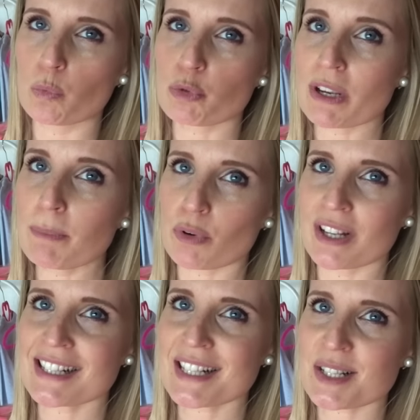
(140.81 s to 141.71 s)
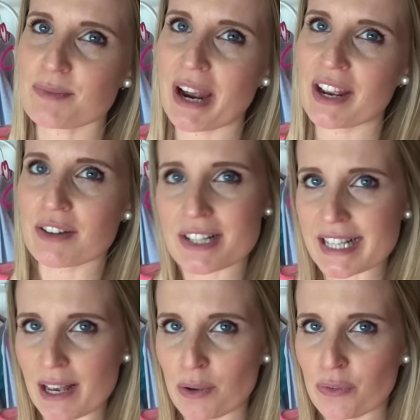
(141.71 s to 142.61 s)
three prints by
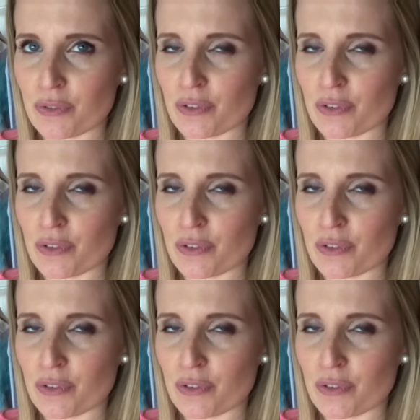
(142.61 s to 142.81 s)
ourselves.